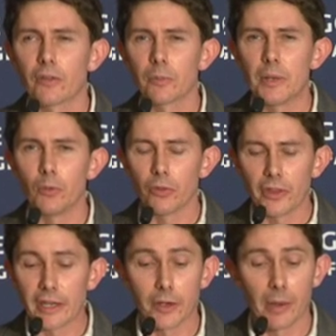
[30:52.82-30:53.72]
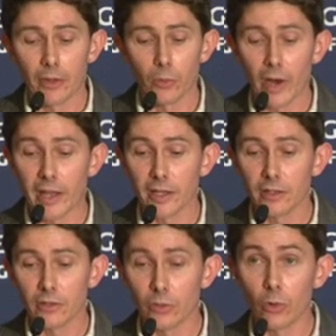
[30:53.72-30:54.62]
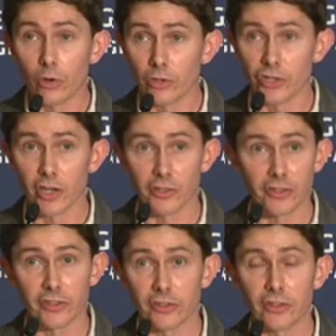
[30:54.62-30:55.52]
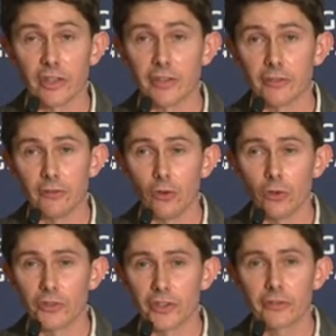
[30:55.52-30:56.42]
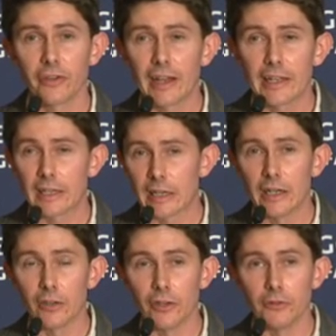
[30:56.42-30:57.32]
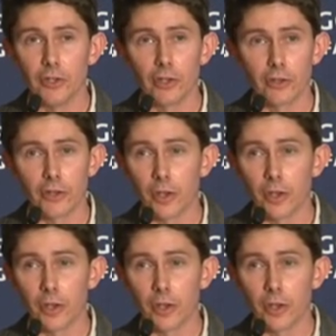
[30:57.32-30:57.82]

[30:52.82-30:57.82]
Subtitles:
people think about the way the war on drugs is fought, it's fairly clear that if you look at the